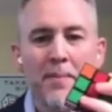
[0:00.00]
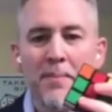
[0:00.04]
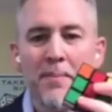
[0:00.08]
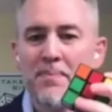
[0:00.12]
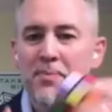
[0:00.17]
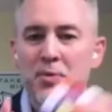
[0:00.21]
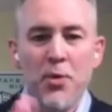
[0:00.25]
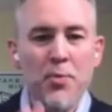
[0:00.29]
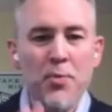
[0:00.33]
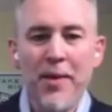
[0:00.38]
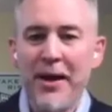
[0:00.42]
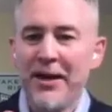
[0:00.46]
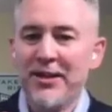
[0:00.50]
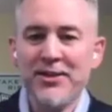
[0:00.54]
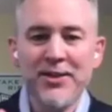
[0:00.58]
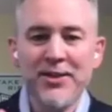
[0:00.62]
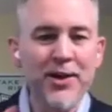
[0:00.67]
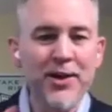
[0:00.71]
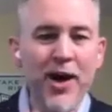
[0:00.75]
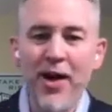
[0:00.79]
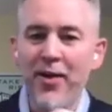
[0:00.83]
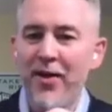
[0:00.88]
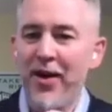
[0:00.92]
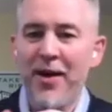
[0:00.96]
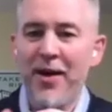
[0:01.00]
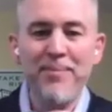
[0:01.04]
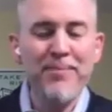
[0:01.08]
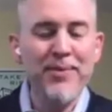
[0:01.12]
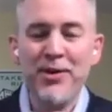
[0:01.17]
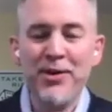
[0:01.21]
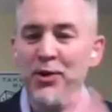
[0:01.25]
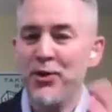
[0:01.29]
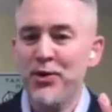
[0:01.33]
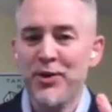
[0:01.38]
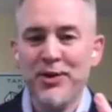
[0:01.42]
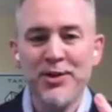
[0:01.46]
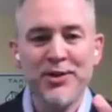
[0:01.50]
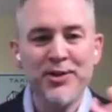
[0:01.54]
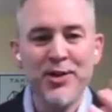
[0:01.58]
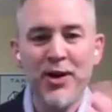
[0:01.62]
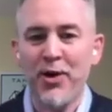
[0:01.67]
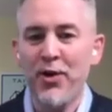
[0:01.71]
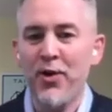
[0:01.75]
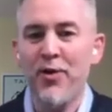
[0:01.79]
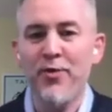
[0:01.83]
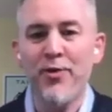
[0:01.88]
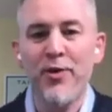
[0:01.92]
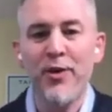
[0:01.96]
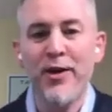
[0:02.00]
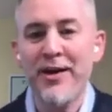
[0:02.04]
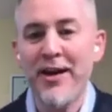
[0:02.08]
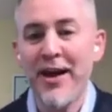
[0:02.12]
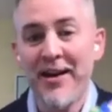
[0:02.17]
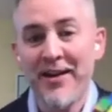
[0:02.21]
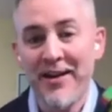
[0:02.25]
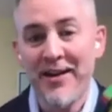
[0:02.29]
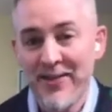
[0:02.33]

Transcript: you mess it all up and you just start over again.